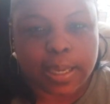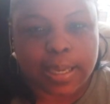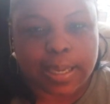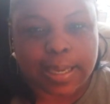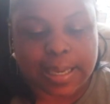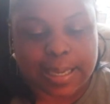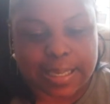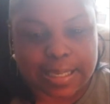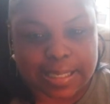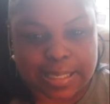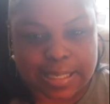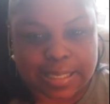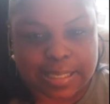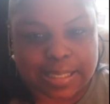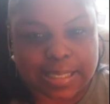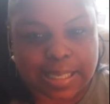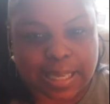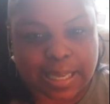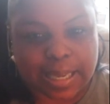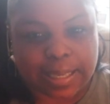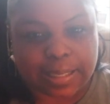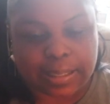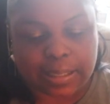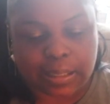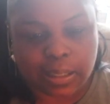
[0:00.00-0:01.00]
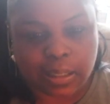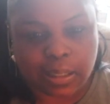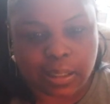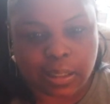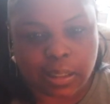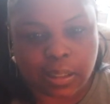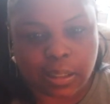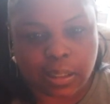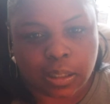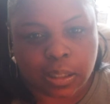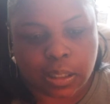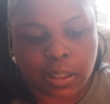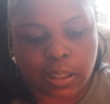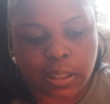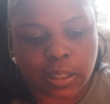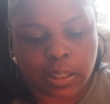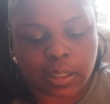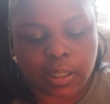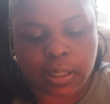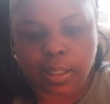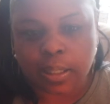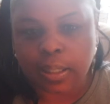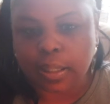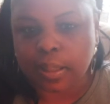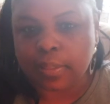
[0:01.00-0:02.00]
is done,
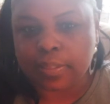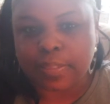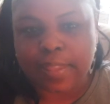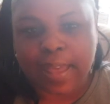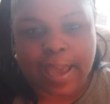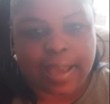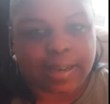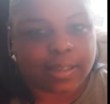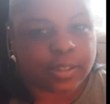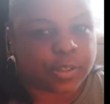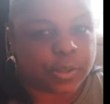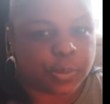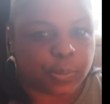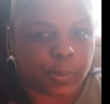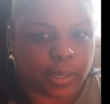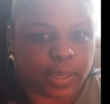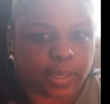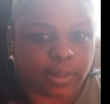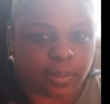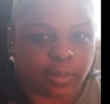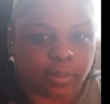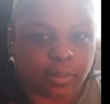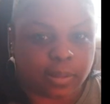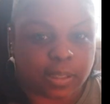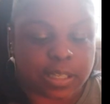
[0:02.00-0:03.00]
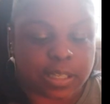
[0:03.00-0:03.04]
that is when the